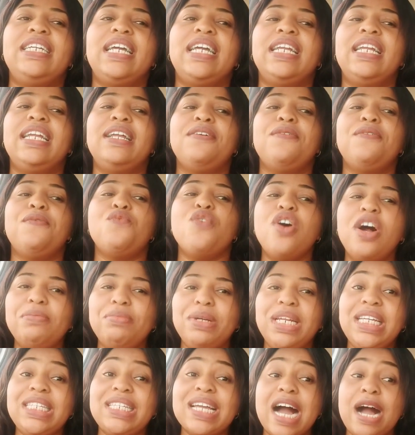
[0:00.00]
Then
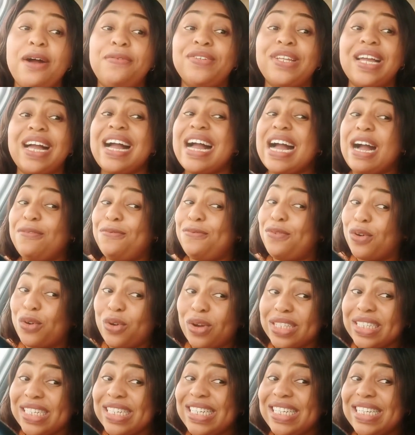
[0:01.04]
1 minute after, I have
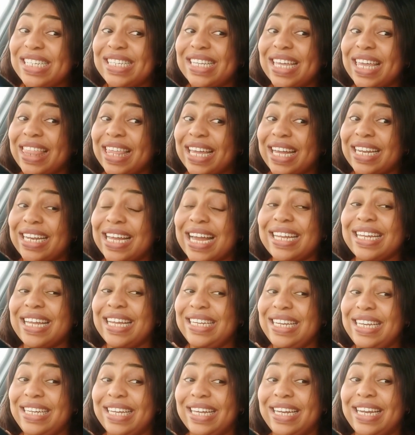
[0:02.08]
forgotten she said that and
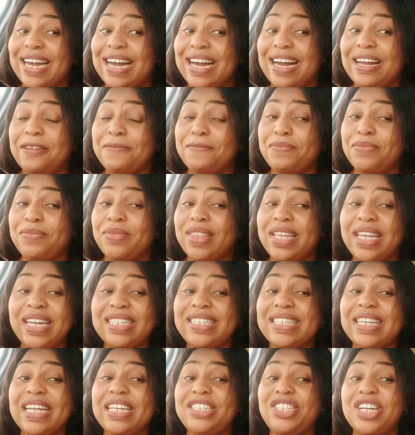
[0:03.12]
I needed her.
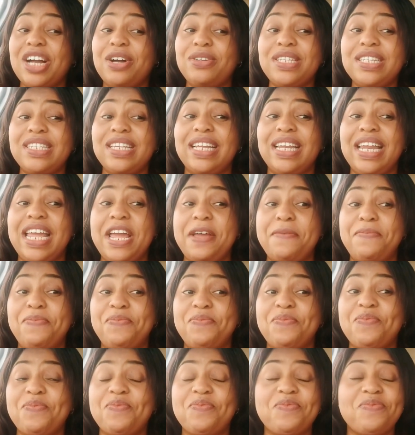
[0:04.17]
Then I started shouting her
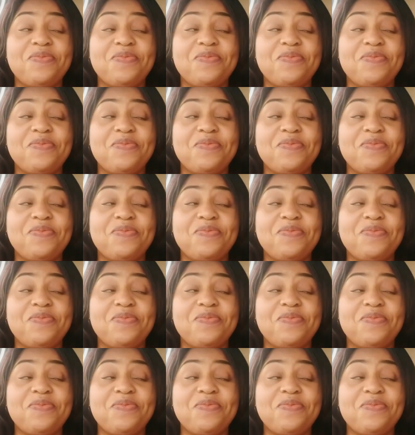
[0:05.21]
name.